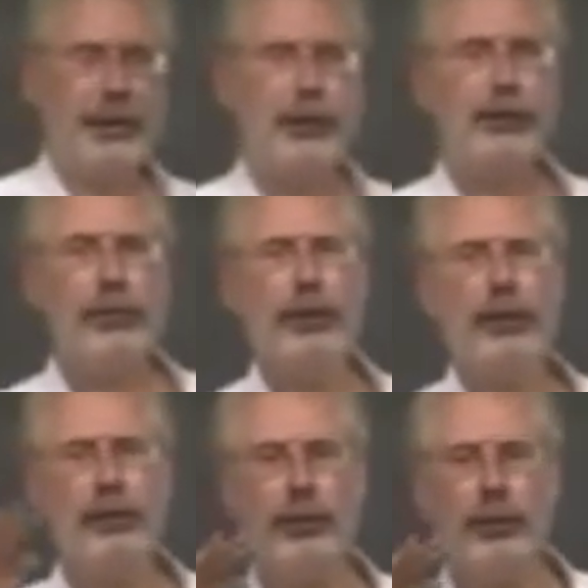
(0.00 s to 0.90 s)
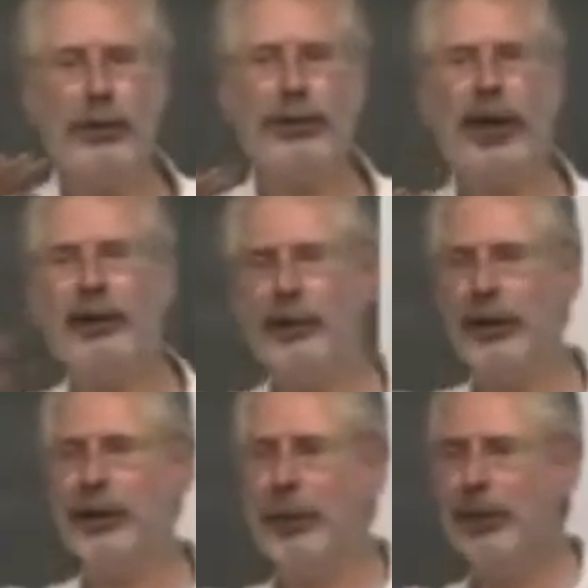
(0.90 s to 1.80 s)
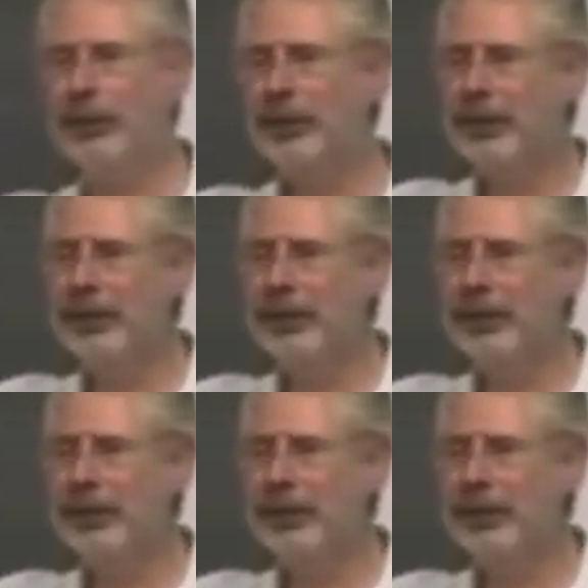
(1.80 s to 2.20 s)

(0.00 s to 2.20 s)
Assume that there's a world outside the web.